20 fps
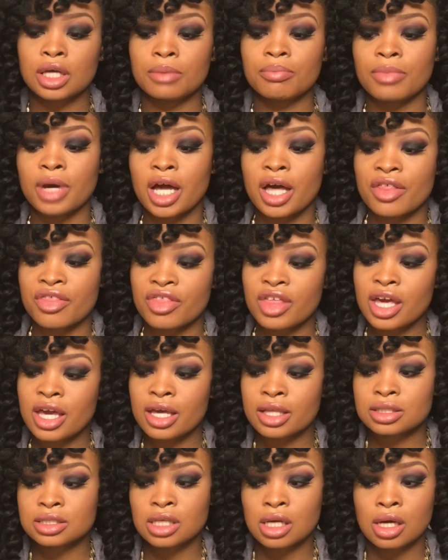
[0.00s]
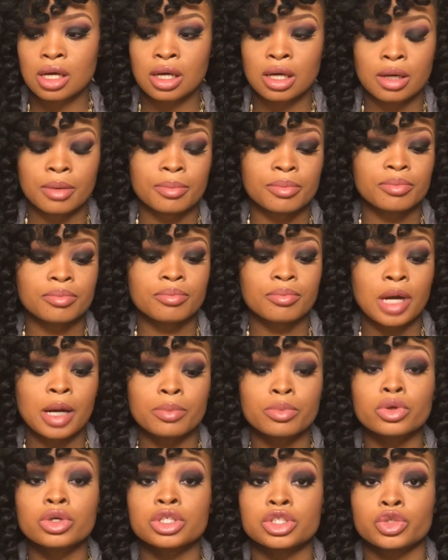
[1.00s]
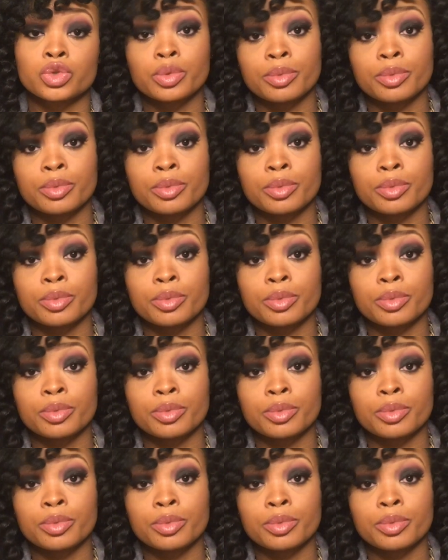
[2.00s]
and by that time my brush